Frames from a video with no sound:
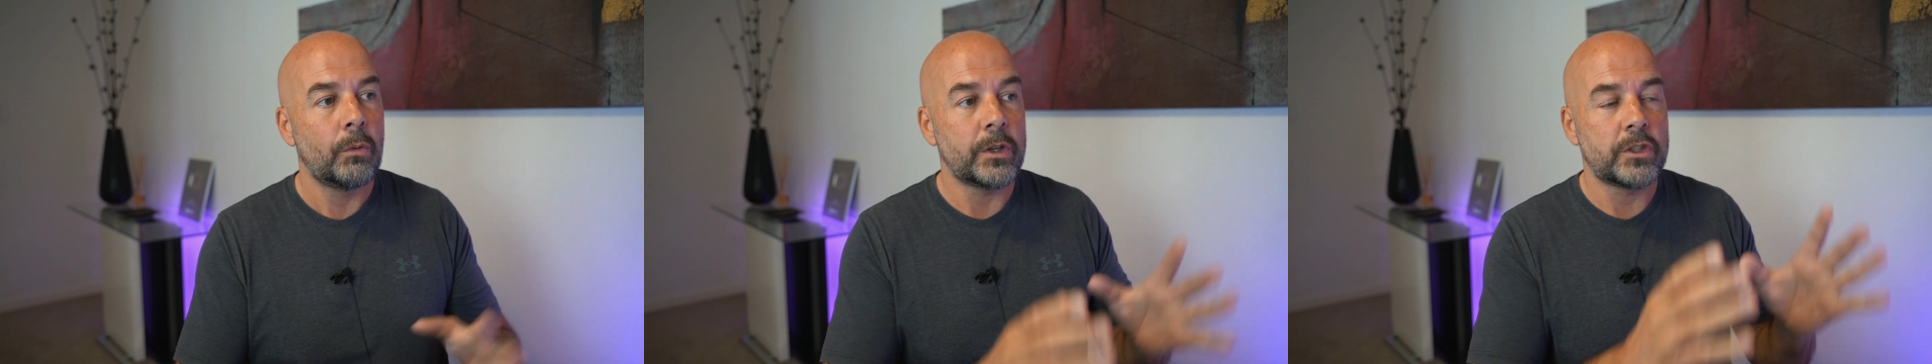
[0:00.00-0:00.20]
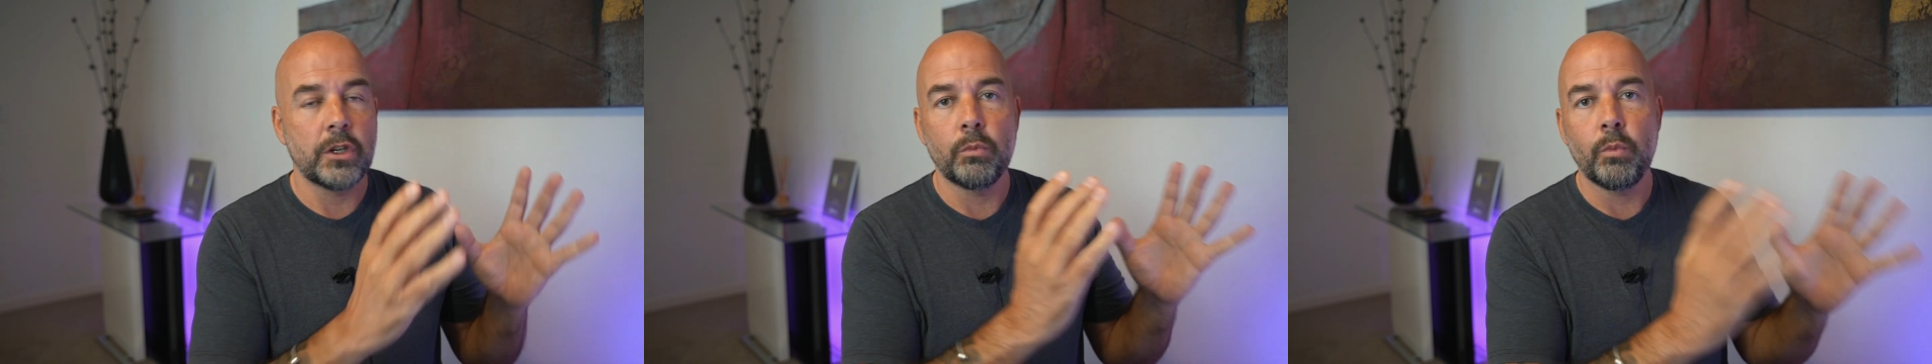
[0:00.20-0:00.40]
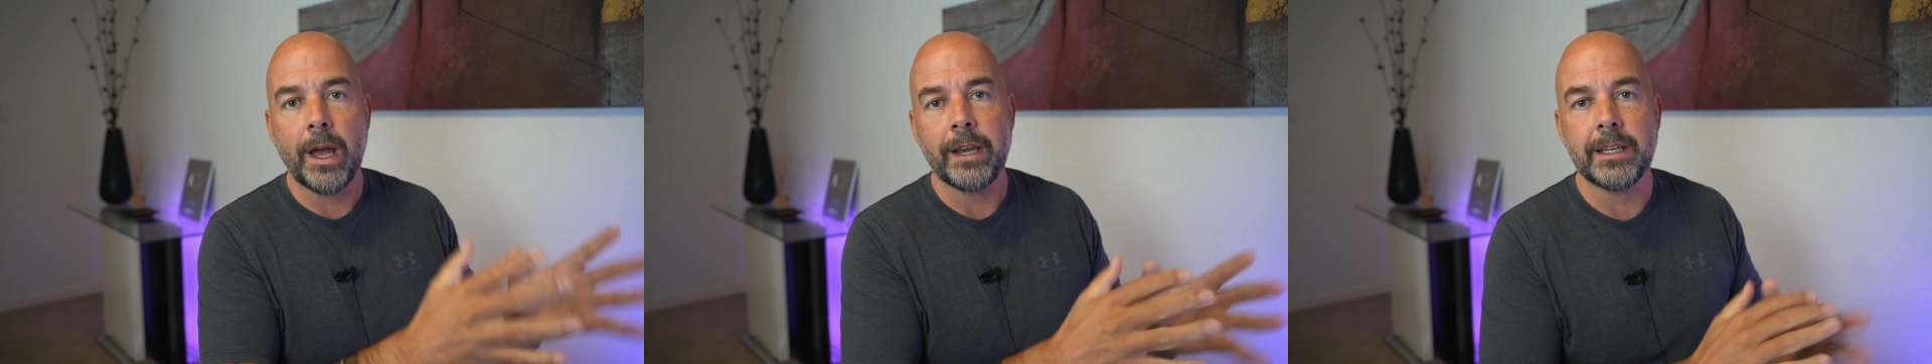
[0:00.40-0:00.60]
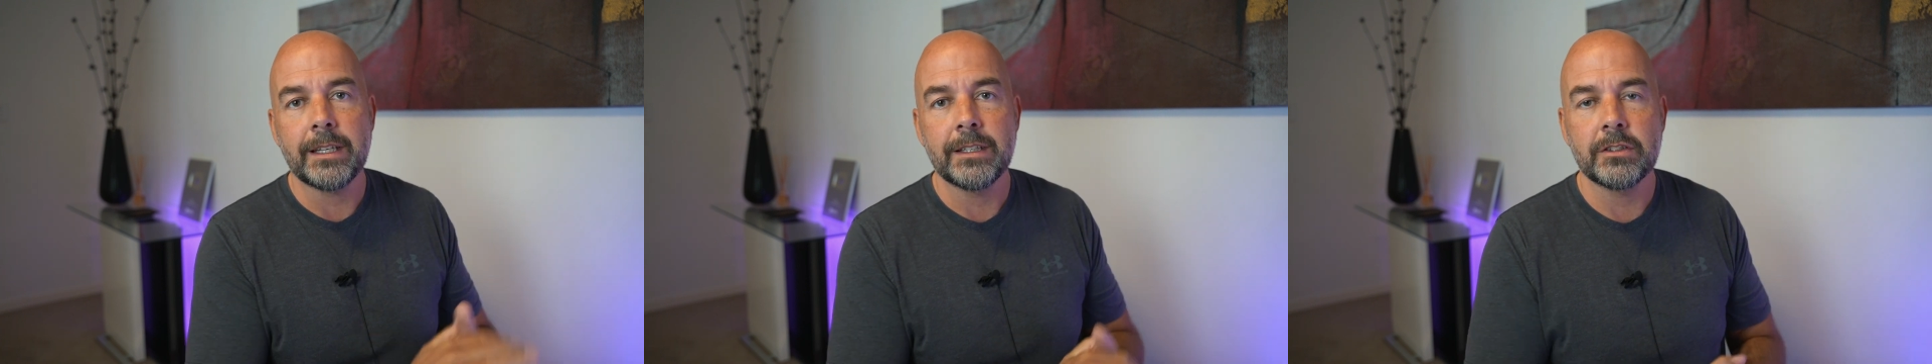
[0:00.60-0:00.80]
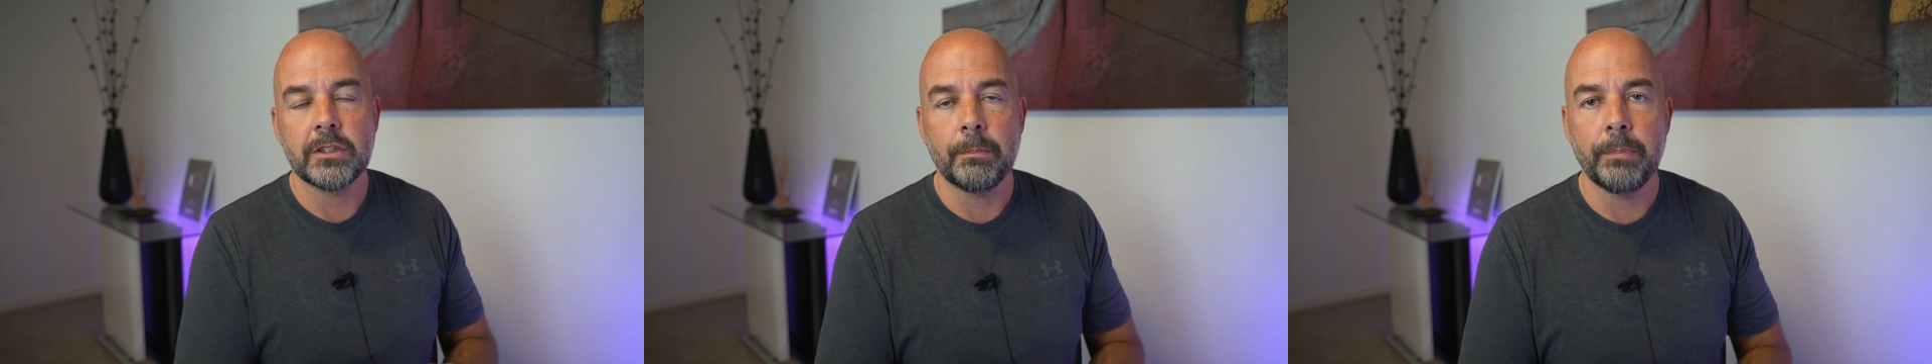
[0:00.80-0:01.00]
which are
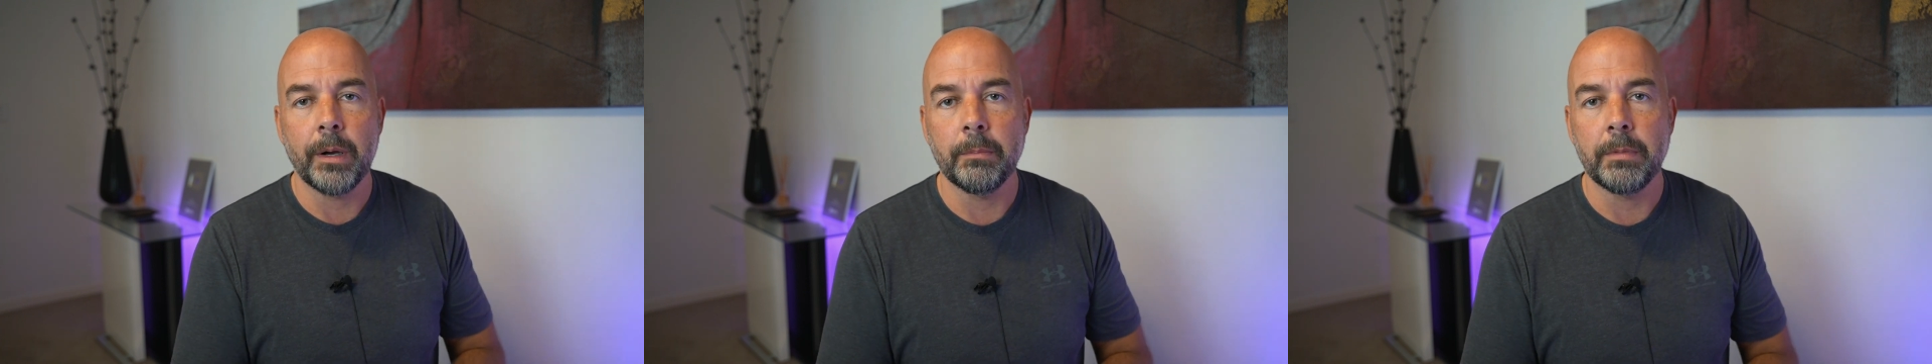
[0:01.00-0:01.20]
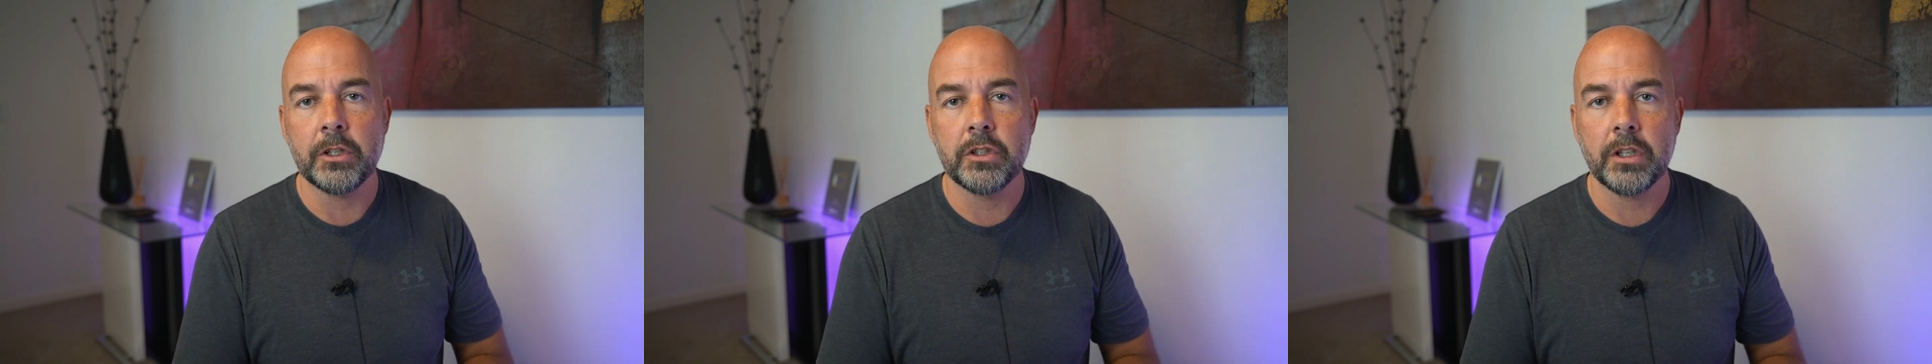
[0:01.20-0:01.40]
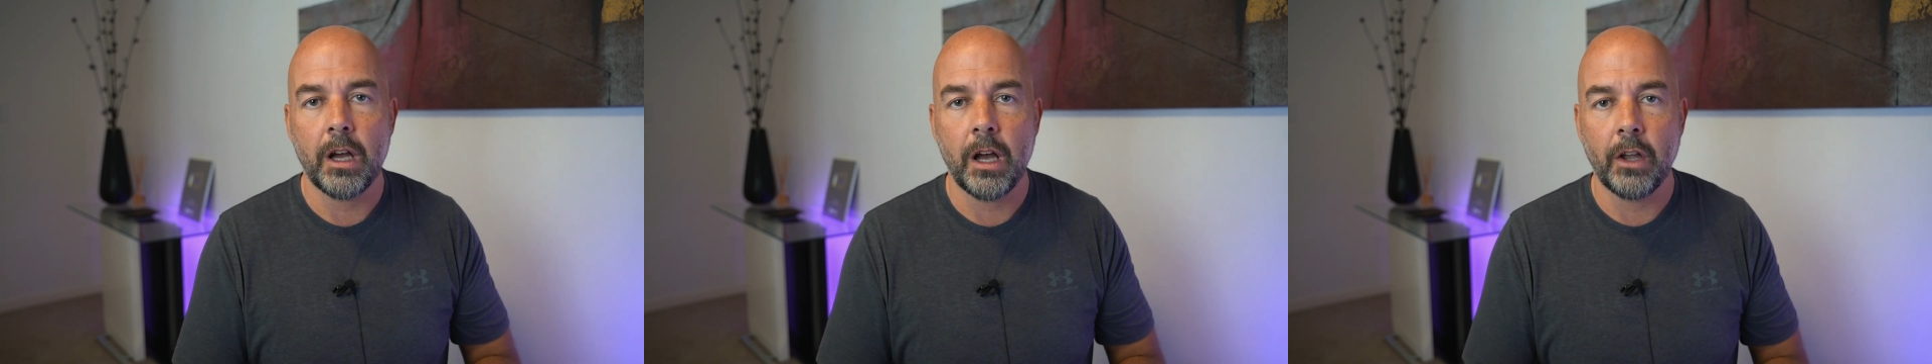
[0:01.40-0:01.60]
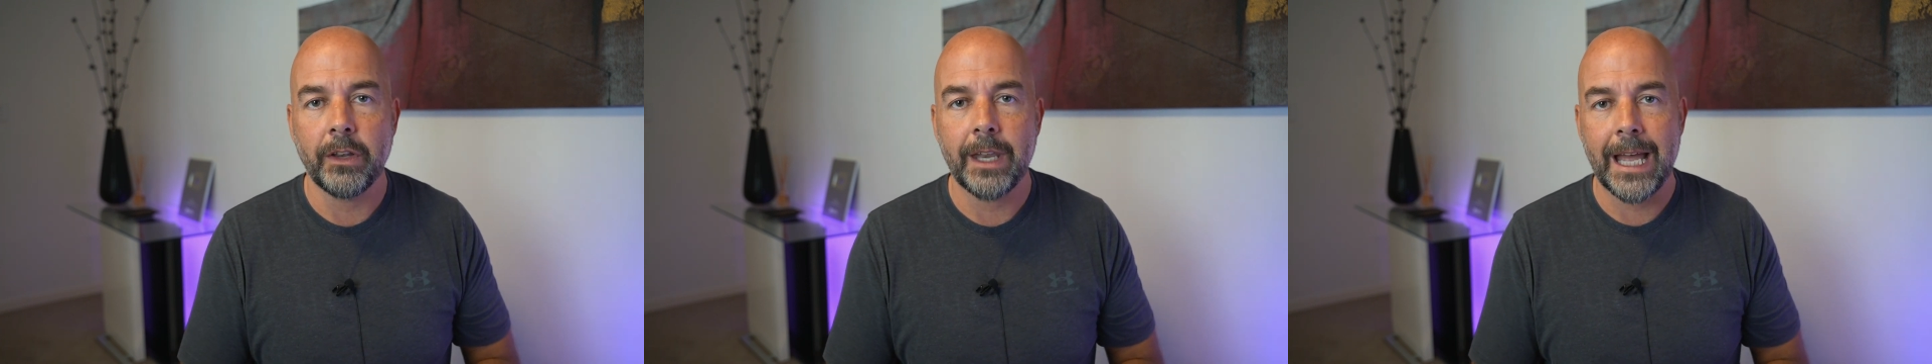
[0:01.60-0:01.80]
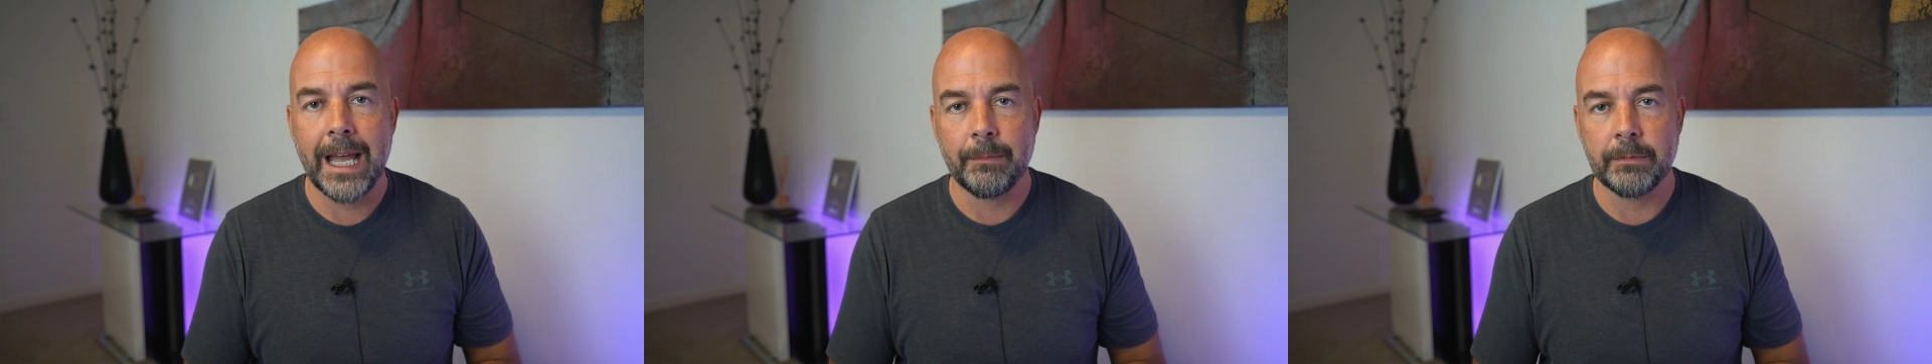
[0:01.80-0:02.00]
ready to publish
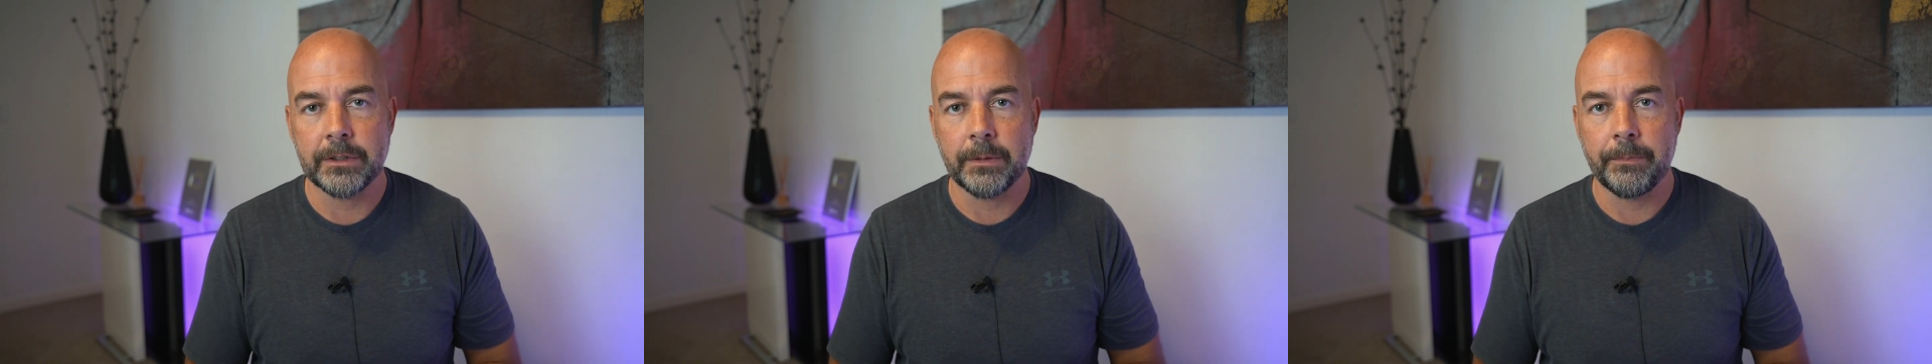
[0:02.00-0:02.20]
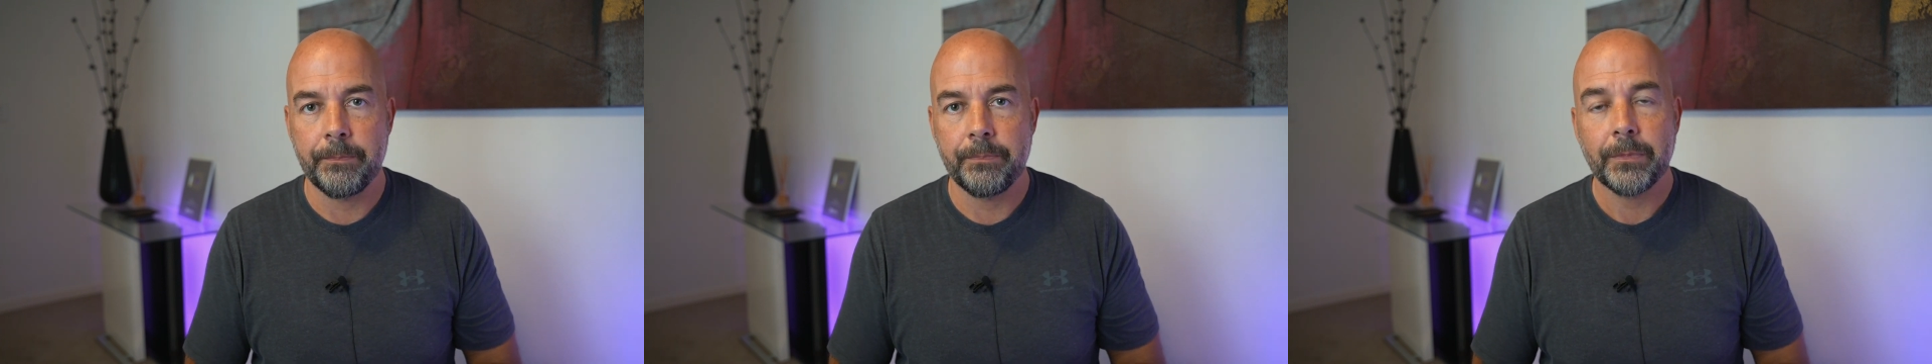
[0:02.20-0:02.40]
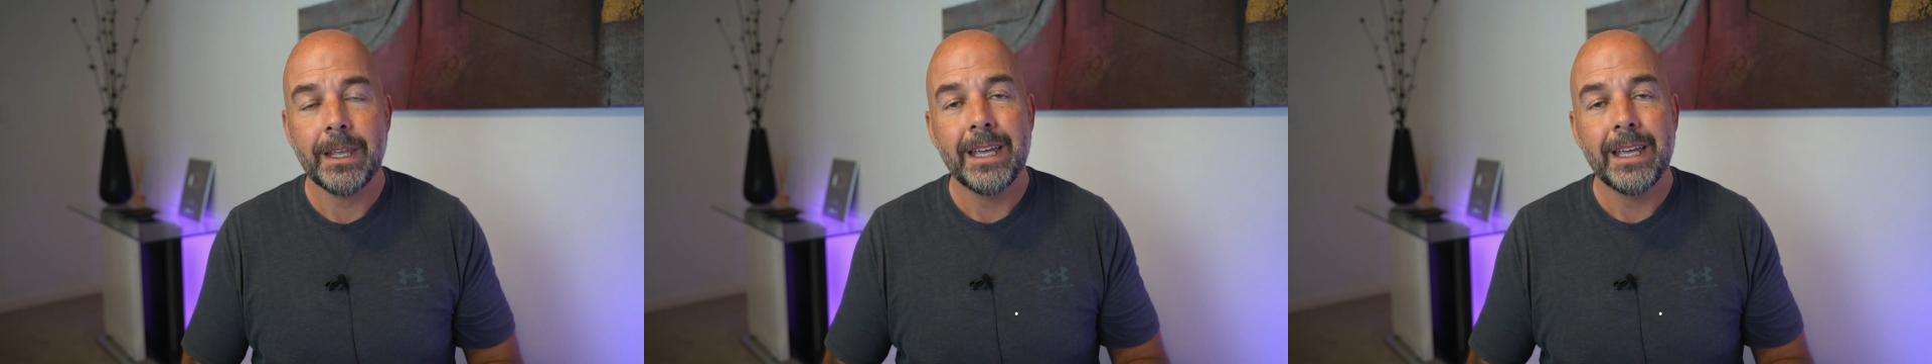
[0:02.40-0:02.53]
on Amazon.